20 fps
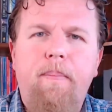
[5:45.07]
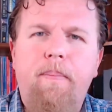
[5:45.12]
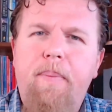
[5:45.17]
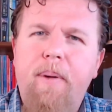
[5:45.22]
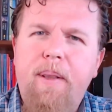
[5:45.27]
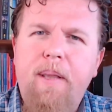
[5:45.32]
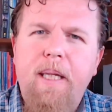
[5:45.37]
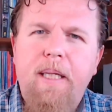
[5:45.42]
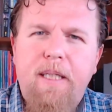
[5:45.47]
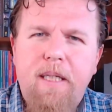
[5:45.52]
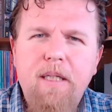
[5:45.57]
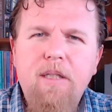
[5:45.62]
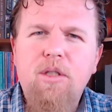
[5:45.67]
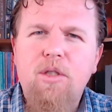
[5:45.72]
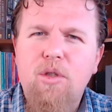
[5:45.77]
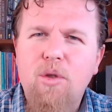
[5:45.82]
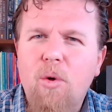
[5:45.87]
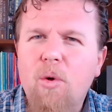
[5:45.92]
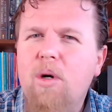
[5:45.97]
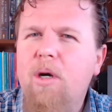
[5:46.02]
But they did
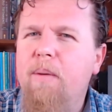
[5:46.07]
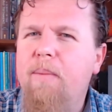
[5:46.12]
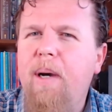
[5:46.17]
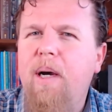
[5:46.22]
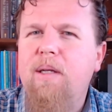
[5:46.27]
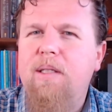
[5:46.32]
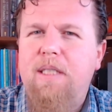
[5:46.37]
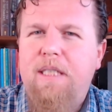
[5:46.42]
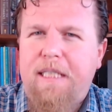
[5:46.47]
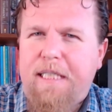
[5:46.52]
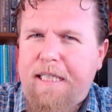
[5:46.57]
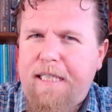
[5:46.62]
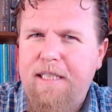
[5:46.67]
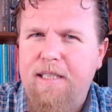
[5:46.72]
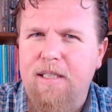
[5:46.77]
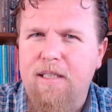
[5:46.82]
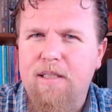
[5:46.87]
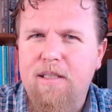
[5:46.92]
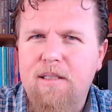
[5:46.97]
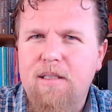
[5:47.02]
talk about
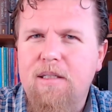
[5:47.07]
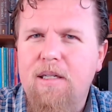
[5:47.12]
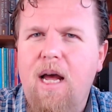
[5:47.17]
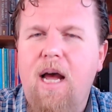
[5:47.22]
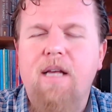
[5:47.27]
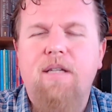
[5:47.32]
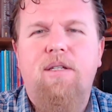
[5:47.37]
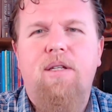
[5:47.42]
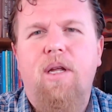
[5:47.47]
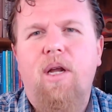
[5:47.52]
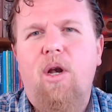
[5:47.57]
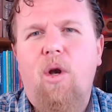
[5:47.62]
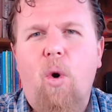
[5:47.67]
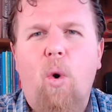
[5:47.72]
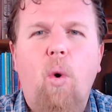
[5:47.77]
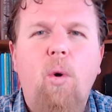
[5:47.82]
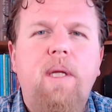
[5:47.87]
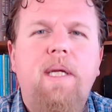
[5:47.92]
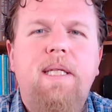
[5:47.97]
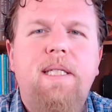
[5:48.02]
Jesus as their
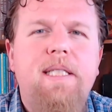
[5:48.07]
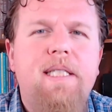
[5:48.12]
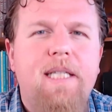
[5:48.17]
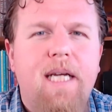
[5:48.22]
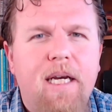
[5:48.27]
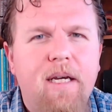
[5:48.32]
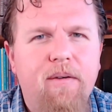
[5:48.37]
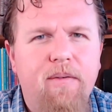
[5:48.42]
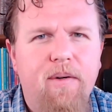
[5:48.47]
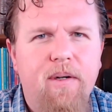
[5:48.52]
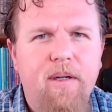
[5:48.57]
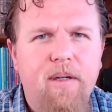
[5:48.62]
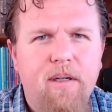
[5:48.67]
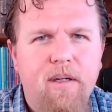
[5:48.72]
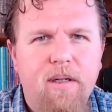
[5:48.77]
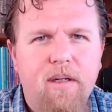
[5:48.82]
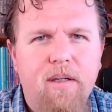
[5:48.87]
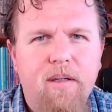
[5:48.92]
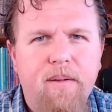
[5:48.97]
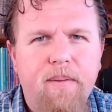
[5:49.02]
Lord and Savior.
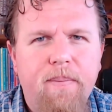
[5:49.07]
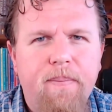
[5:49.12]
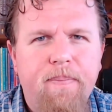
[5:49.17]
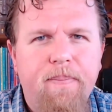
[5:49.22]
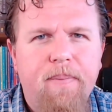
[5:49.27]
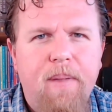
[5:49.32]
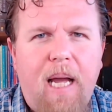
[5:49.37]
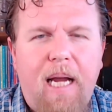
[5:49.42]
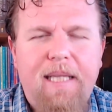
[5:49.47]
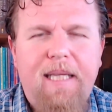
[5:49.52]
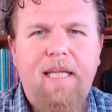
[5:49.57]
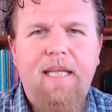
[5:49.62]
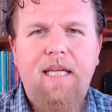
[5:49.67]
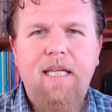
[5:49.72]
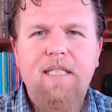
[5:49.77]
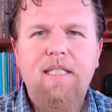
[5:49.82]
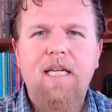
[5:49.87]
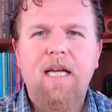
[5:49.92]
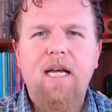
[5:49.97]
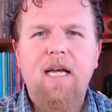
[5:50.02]
And it
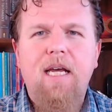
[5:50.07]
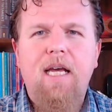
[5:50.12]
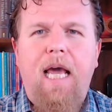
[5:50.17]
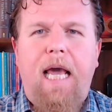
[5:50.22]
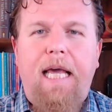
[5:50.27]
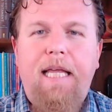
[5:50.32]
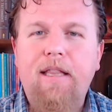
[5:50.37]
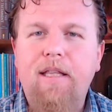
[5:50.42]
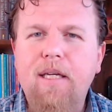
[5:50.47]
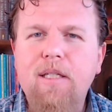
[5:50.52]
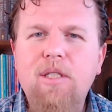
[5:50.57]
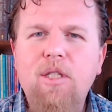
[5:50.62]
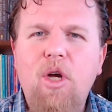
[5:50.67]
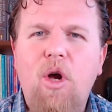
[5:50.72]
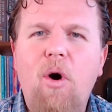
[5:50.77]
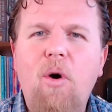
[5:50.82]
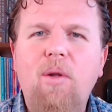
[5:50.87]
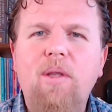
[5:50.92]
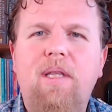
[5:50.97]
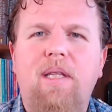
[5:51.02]
is in this
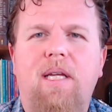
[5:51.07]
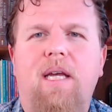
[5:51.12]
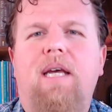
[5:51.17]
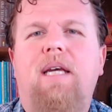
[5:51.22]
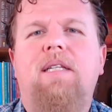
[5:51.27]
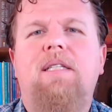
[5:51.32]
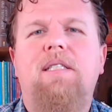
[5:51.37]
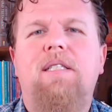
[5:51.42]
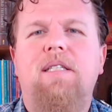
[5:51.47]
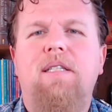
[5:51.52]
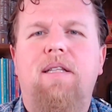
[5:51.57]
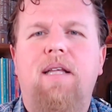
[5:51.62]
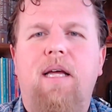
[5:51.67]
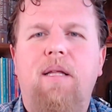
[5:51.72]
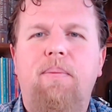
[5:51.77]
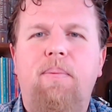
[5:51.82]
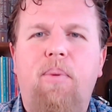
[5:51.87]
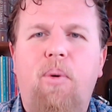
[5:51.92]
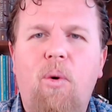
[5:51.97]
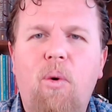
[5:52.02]
context
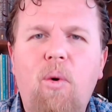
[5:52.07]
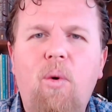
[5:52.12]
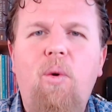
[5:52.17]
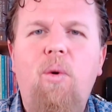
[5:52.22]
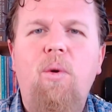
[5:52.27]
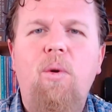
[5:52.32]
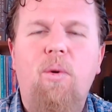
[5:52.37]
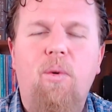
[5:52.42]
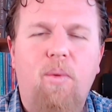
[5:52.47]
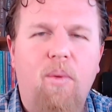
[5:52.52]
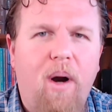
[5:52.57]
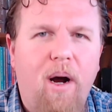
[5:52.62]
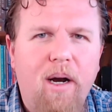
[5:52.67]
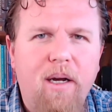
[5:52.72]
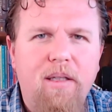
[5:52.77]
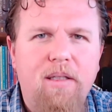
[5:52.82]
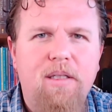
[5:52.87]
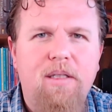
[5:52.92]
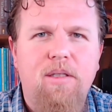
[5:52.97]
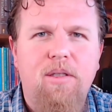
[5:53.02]
that Paul
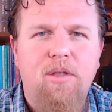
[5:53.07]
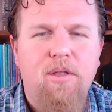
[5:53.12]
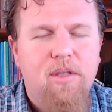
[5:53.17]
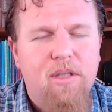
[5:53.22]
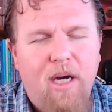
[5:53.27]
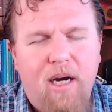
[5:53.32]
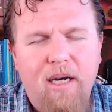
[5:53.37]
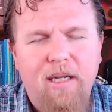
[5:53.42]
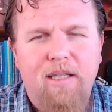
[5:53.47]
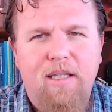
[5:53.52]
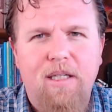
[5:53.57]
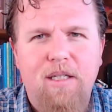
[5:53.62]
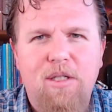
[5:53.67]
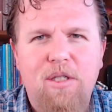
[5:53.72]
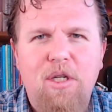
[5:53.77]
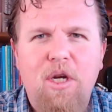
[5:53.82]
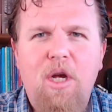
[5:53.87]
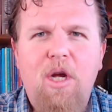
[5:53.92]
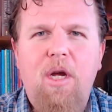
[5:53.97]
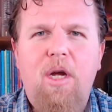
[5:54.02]
writes to
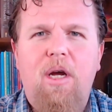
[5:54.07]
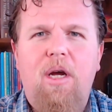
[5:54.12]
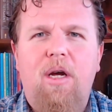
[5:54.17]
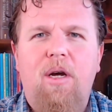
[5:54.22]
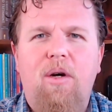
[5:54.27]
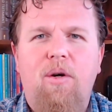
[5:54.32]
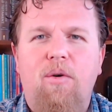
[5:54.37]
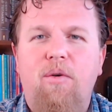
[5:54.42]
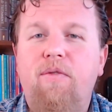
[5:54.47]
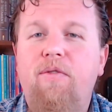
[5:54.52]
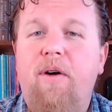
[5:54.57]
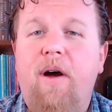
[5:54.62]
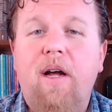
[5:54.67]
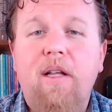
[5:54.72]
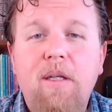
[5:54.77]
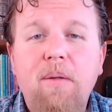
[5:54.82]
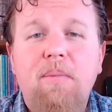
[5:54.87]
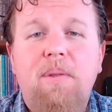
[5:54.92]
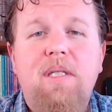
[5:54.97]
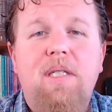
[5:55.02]
Titus, uh, who found
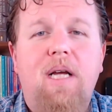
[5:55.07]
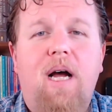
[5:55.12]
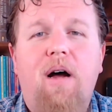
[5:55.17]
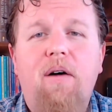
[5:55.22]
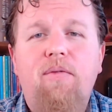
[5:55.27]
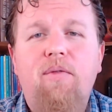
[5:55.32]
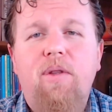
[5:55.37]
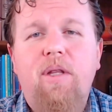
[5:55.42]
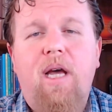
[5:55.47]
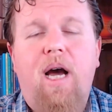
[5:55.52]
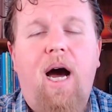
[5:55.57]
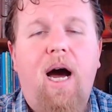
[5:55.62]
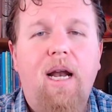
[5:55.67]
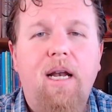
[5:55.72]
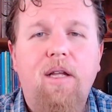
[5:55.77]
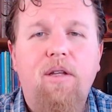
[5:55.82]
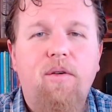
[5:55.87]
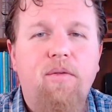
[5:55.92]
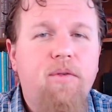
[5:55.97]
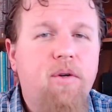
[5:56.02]
himself on the
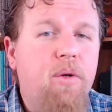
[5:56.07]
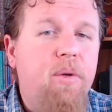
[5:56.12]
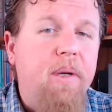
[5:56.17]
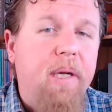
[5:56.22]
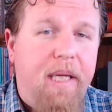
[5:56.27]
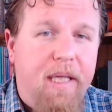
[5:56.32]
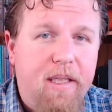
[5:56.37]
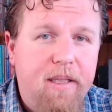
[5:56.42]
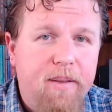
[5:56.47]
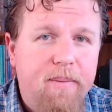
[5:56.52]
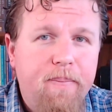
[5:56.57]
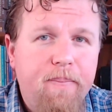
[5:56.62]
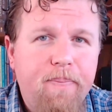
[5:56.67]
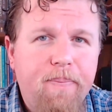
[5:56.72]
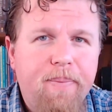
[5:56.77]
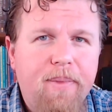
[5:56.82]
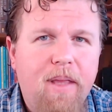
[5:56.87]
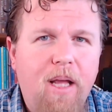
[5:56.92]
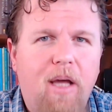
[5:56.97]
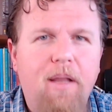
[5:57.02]
island of Crete.
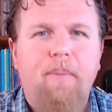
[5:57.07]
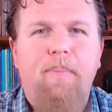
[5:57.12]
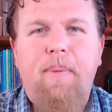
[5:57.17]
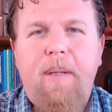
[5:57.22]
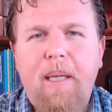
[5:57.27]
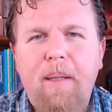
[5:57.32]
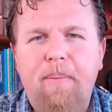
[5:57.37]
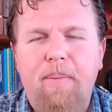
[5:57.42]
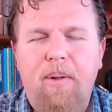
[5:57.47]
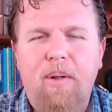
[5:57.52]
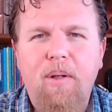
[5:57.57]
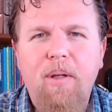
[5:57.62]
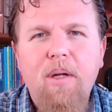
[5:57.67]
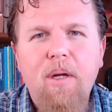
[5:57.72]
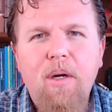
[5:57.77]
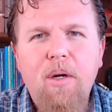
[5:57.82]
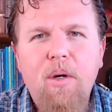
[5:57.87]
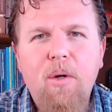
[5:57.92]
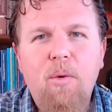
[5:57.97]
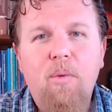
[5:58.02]
Now, the people
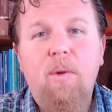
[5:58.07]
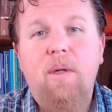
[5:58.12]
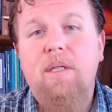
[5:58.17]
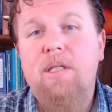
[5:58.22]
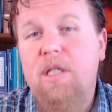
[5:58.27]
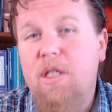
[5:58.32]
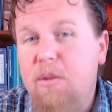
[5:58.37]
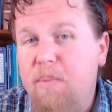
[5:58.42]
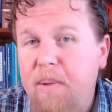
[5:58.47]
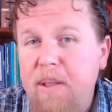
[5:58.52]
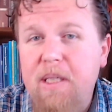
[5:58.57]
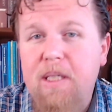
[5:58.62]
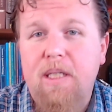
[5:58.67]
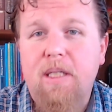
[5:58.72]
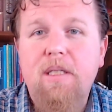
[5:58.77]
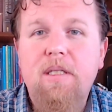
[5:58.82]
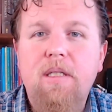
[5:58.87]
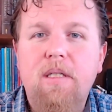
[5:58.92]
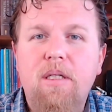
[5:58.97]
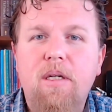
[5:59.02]
were
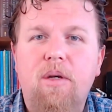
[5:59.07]
suspicious.